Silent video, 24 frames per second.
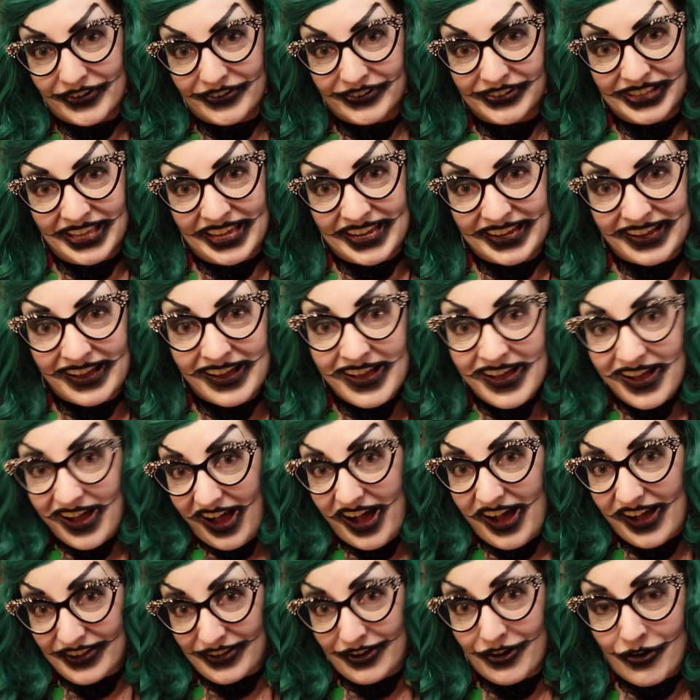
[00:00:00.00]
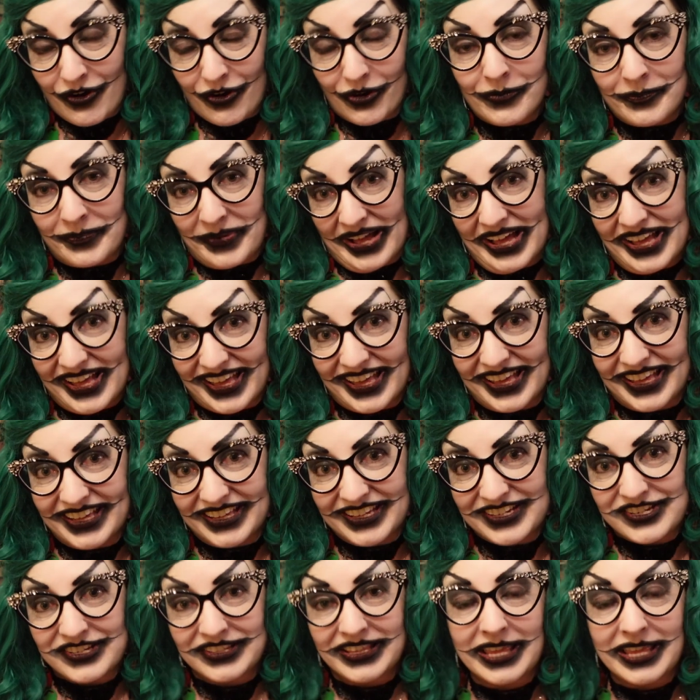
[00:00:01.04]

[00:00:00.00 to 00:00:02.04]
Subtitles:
or like honk a whole bunch.